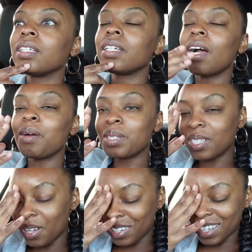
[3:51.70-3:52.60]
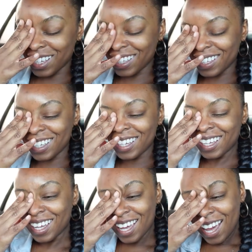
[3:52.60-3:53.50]
Y'all, so
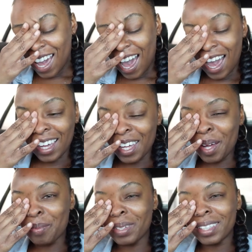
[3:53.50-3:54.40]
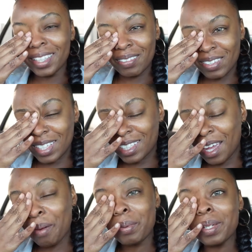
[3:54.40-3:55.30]
I can't believe this
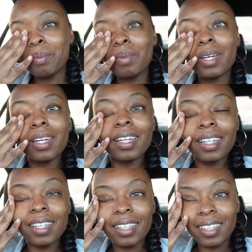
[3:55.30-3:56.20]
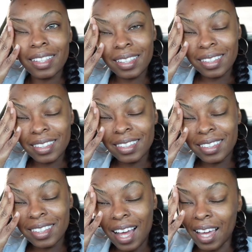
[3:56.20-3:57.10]
happened to me.
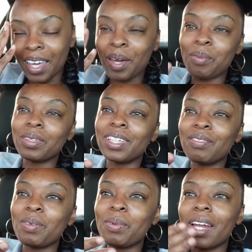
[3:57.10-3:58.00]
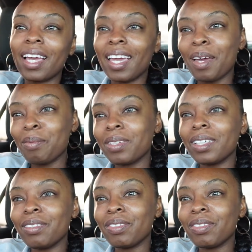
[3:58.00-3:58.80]
I can't believe it, but I can't believe it.